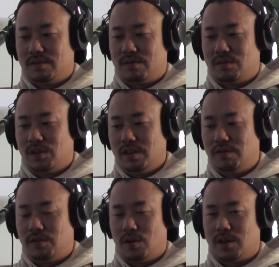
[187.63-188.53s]
really
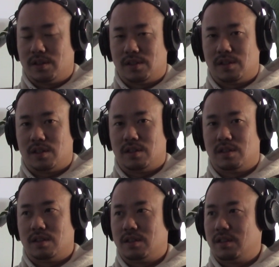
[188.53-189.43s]
focus and